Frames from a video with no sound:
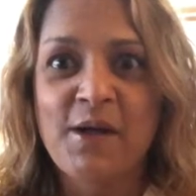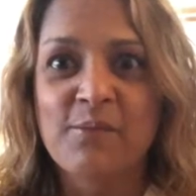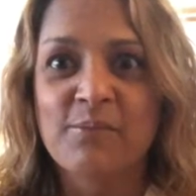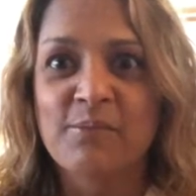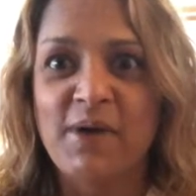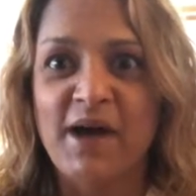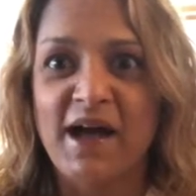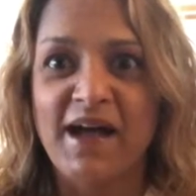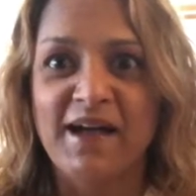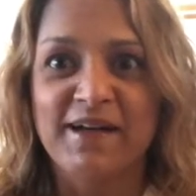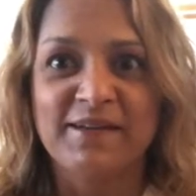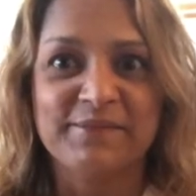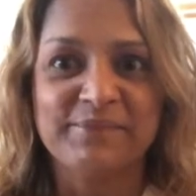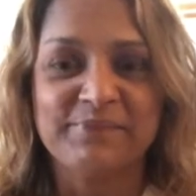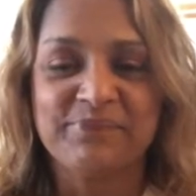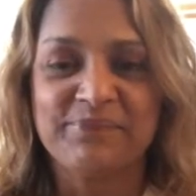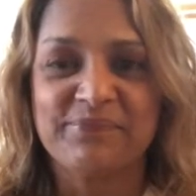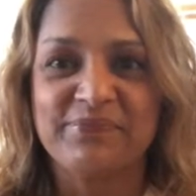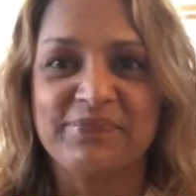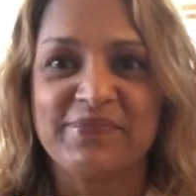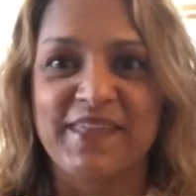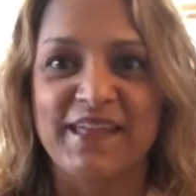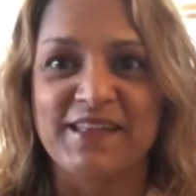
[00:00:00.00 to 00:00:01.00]
but
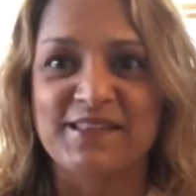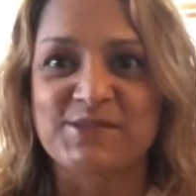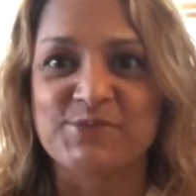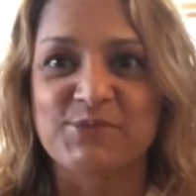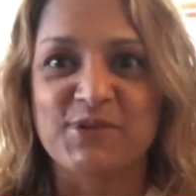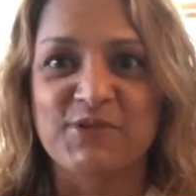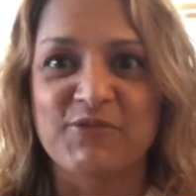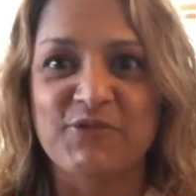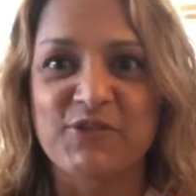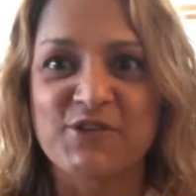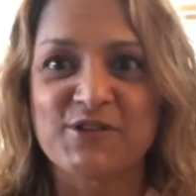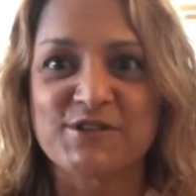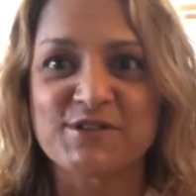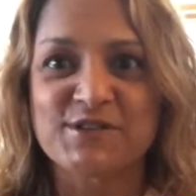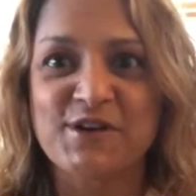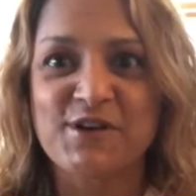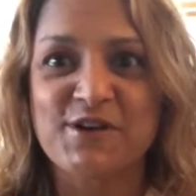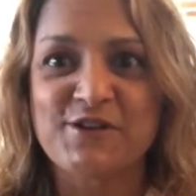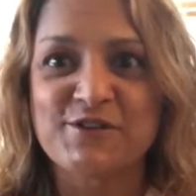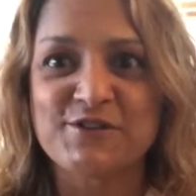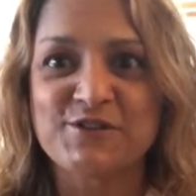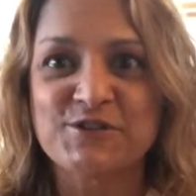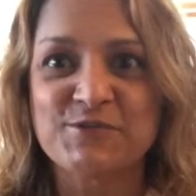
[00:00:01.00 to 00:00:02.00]
that's what a first
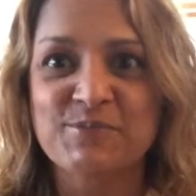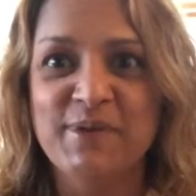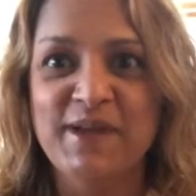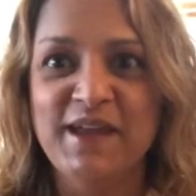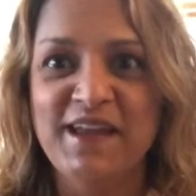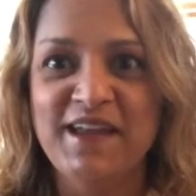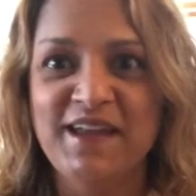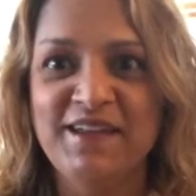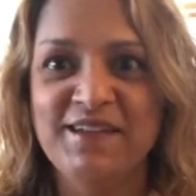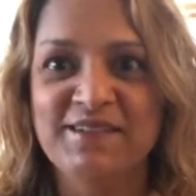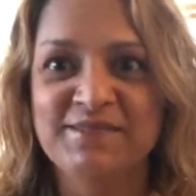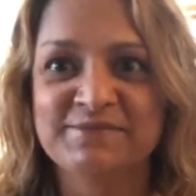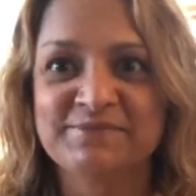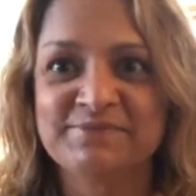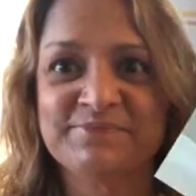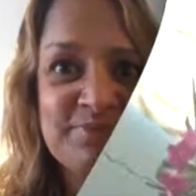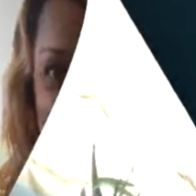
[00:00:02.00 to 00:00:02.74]
car should be.